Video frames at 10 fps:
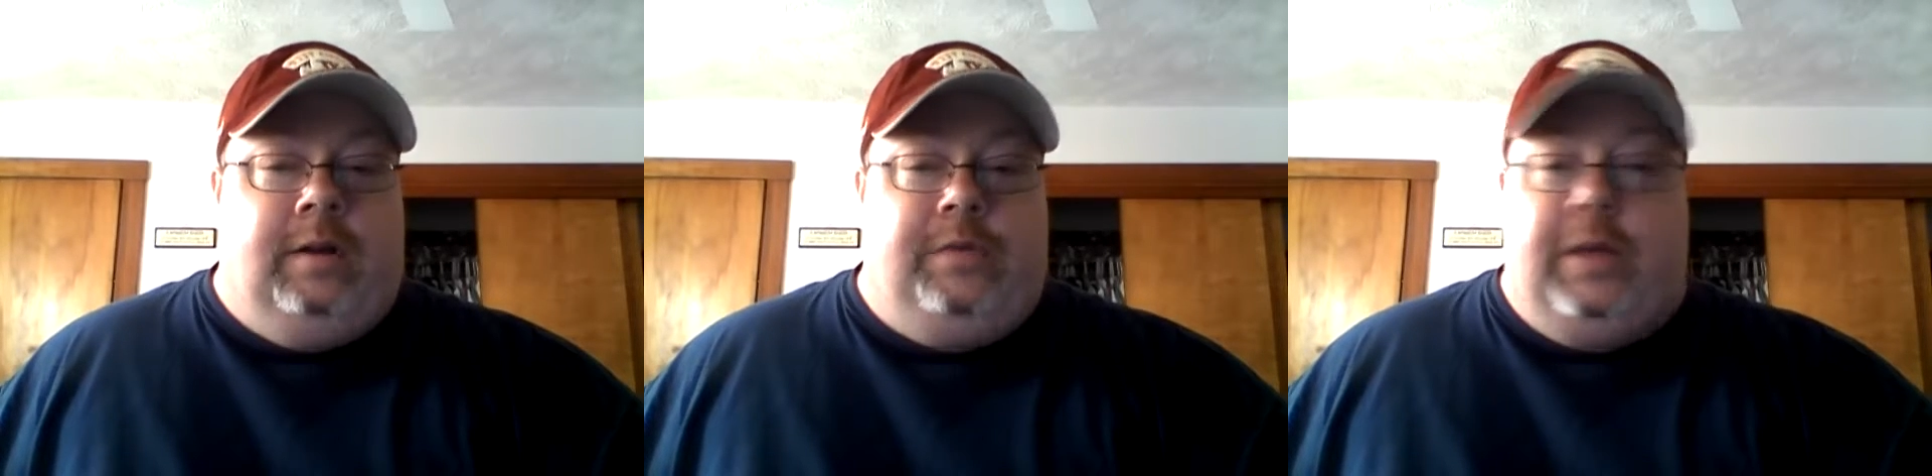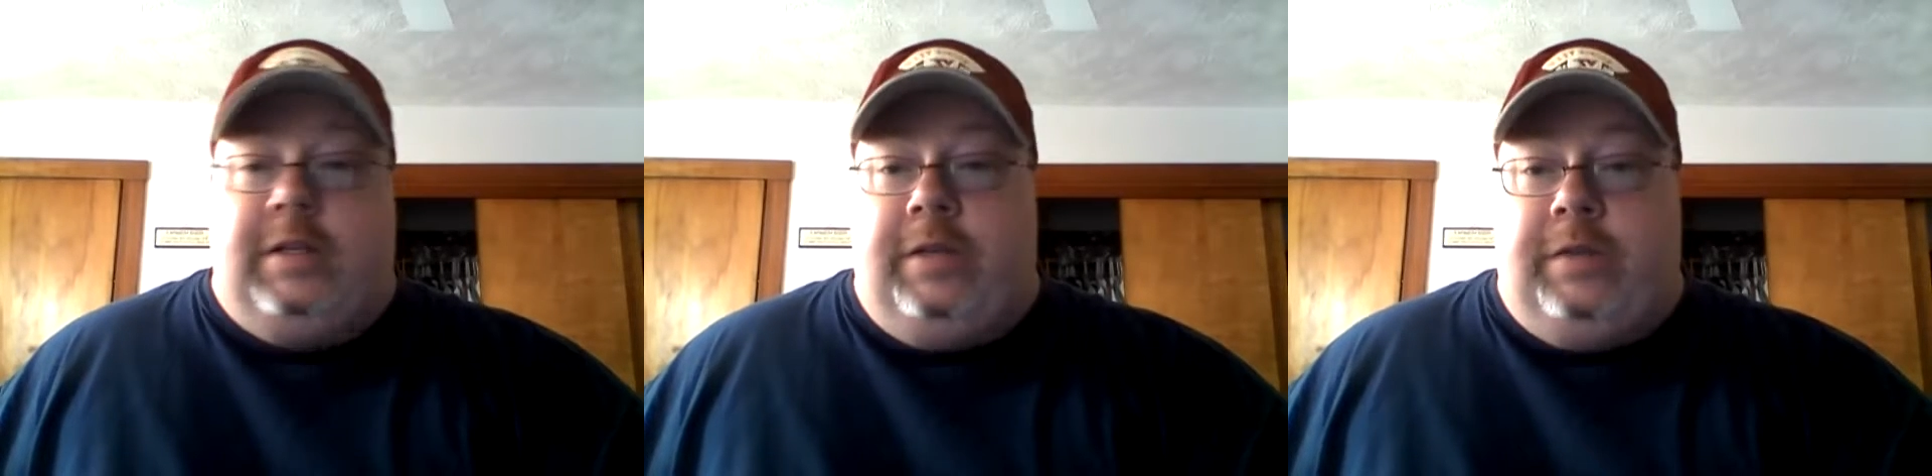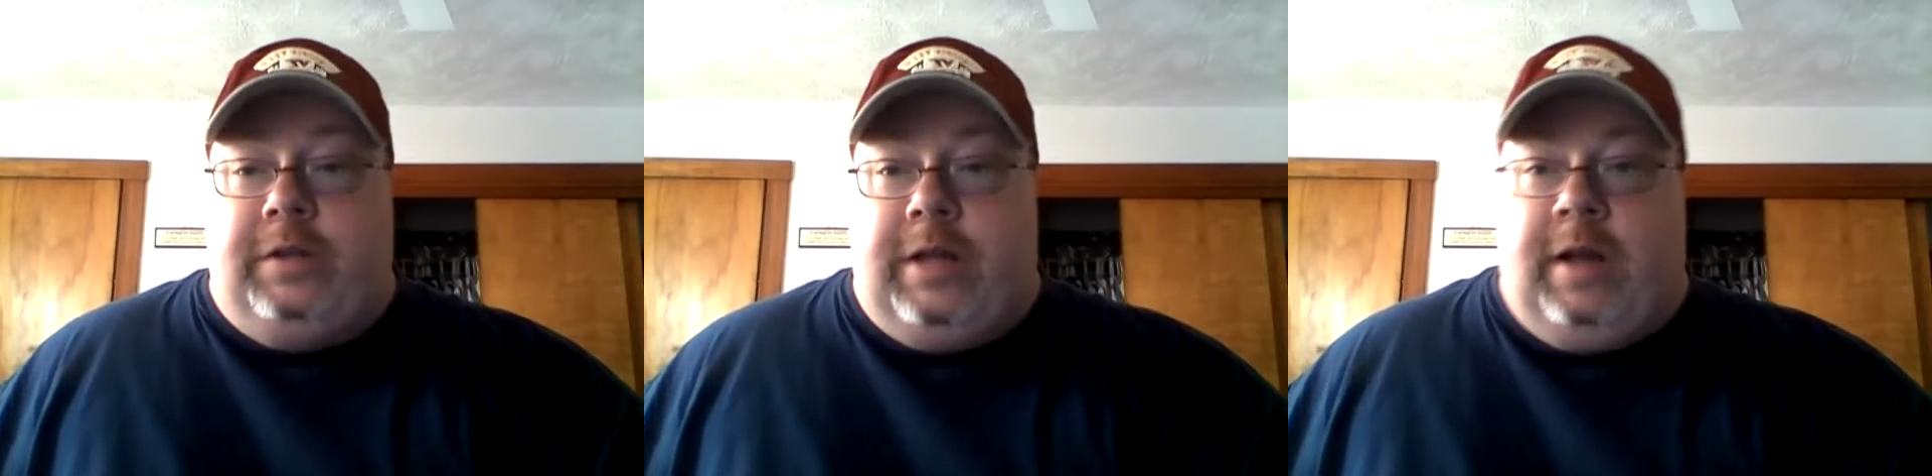Thanks again for
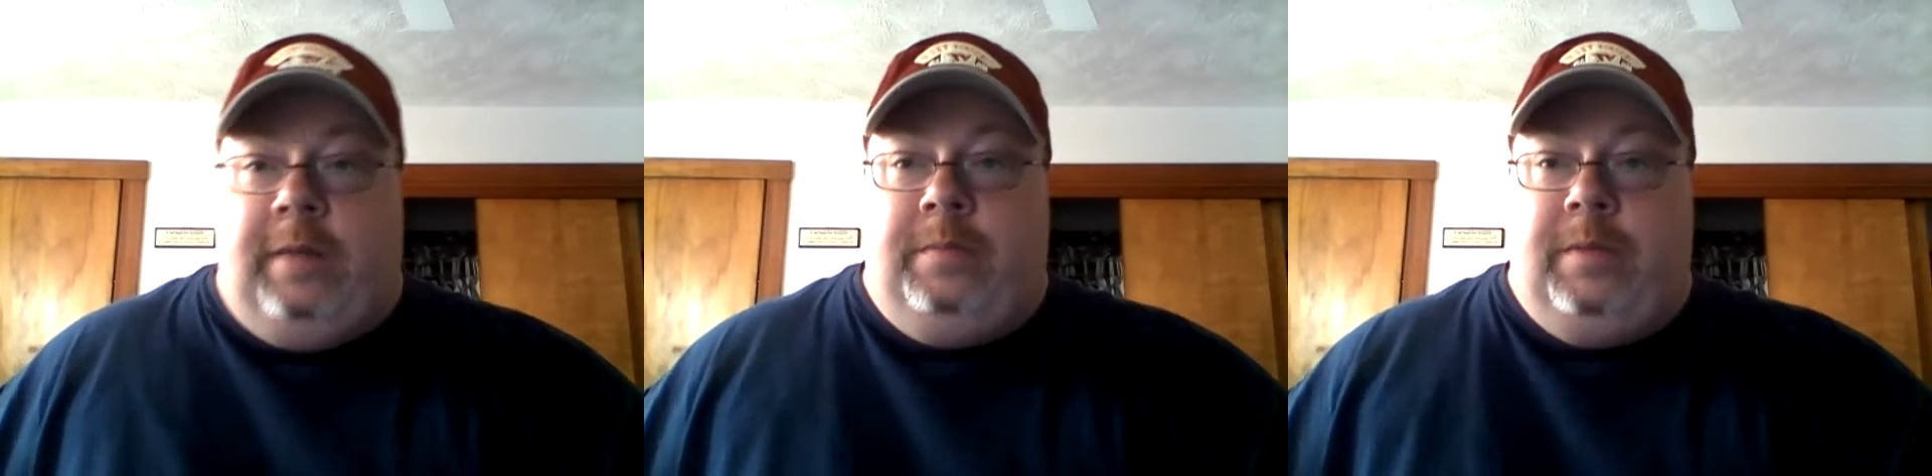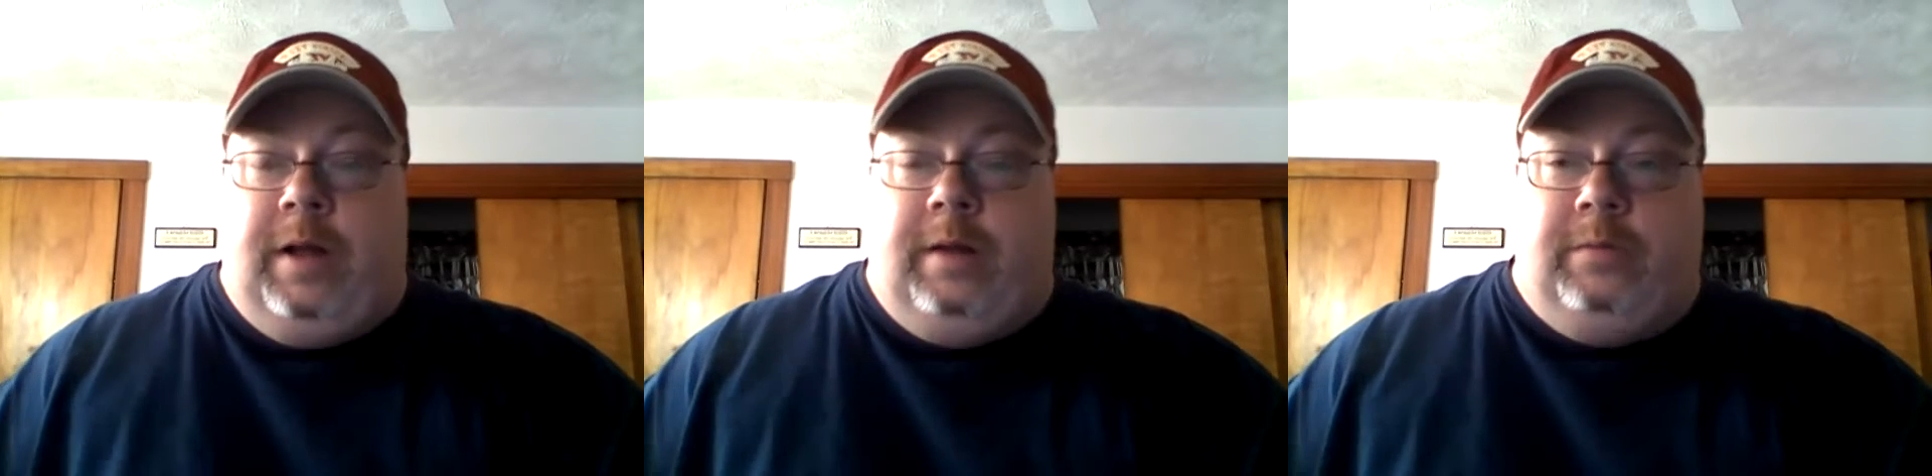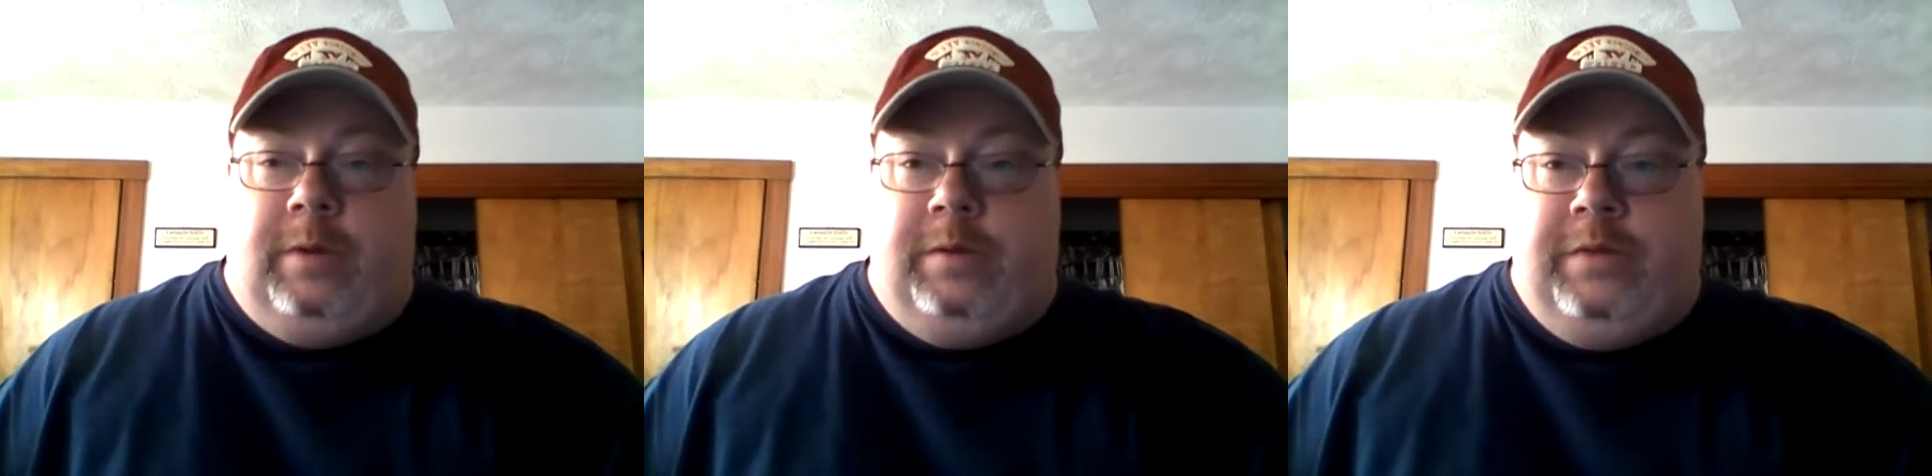your time. The
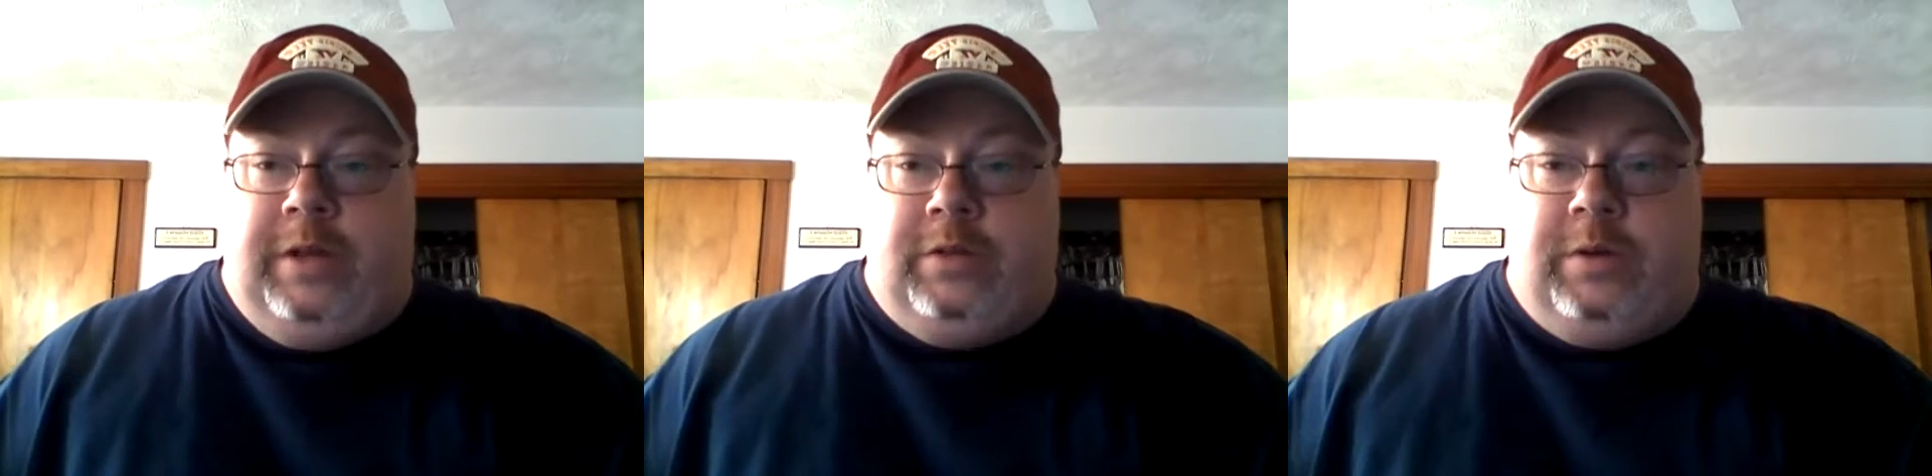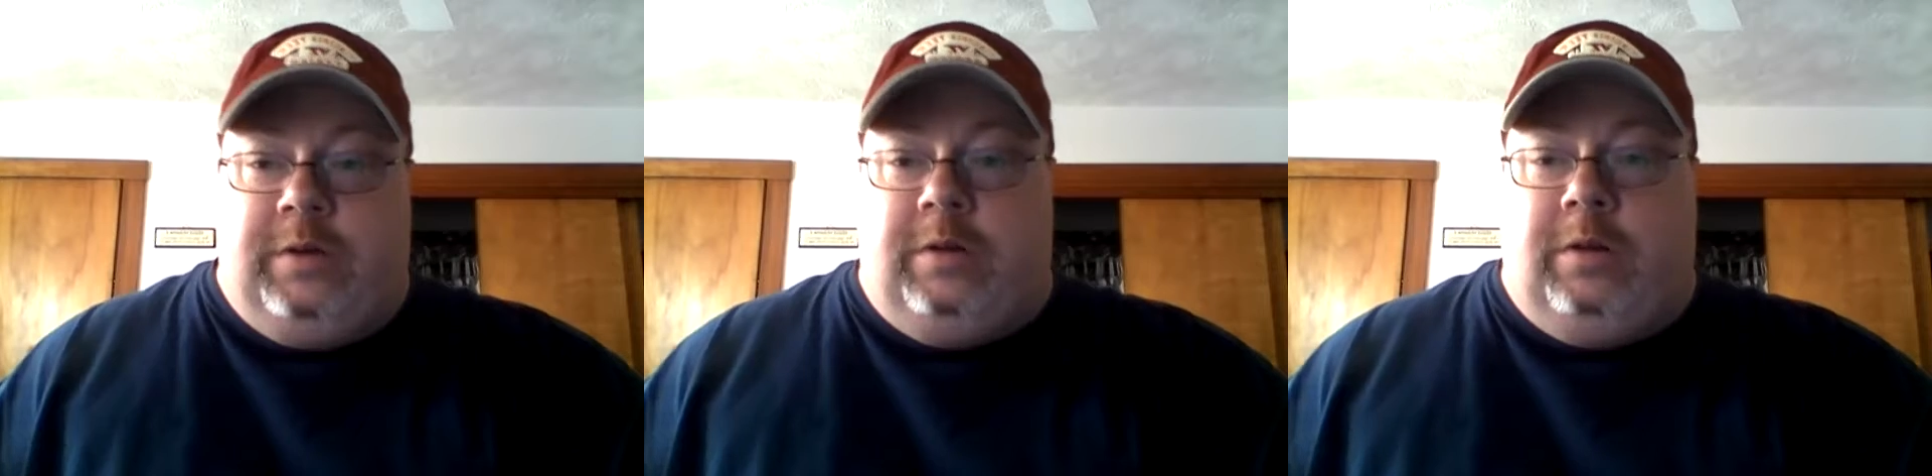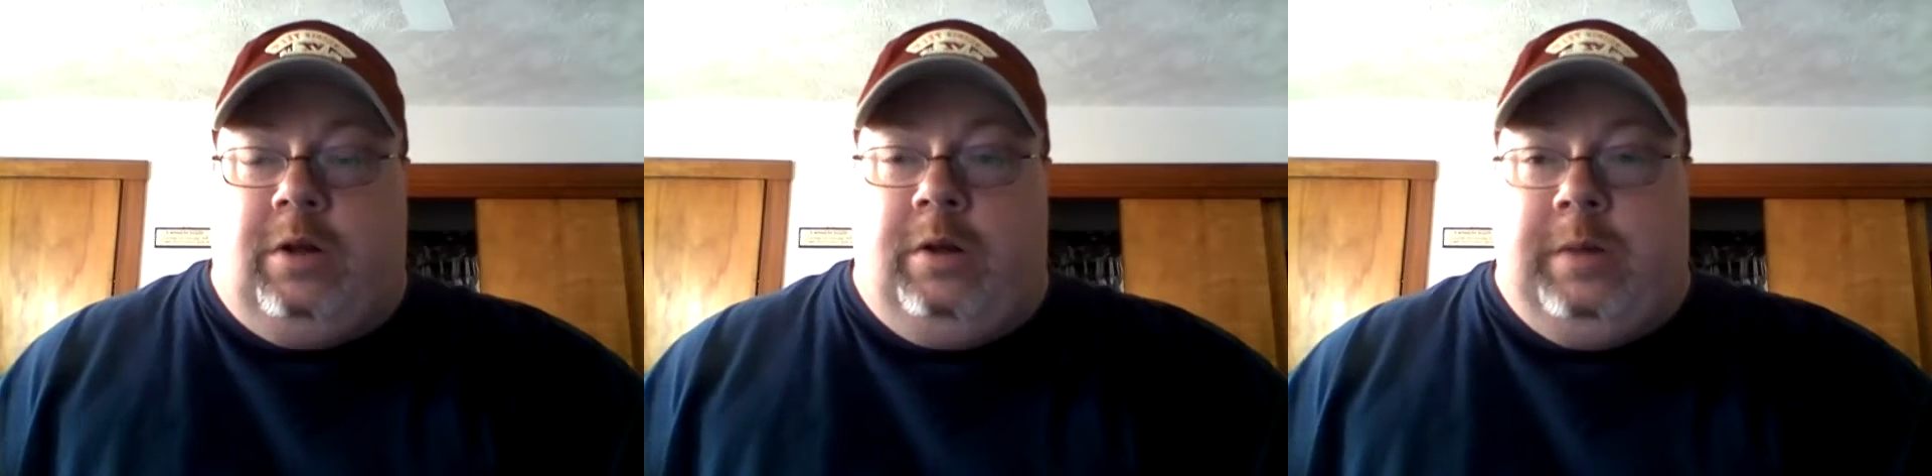videos are running a little long,